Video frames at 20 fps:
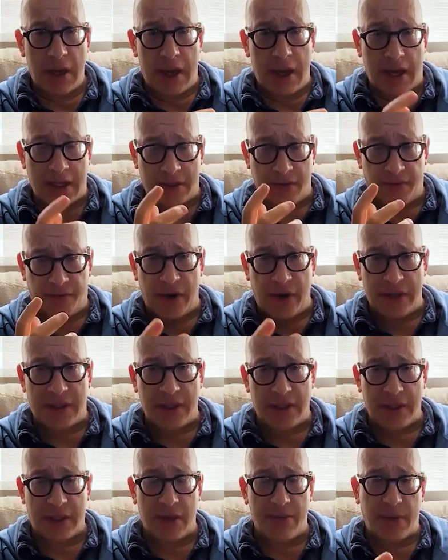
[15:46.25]
as a
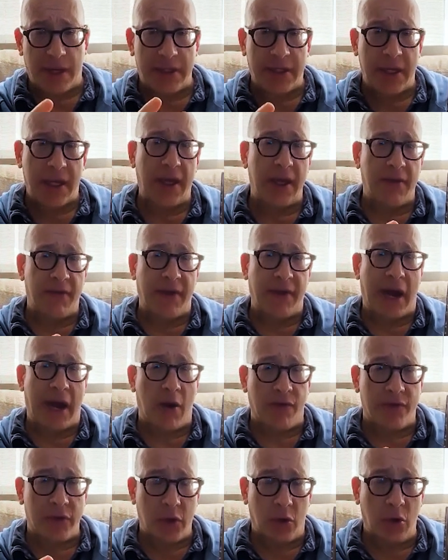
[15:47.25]
Franciscan by taking a vow
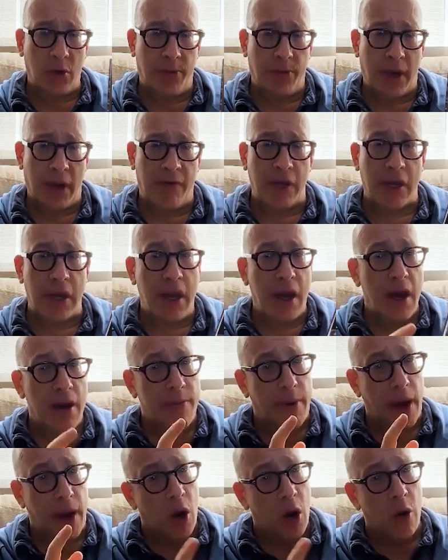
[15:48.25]
of total poverty
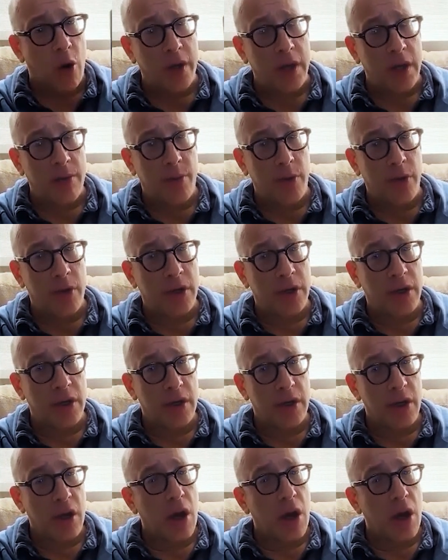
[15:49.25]
by owning a book?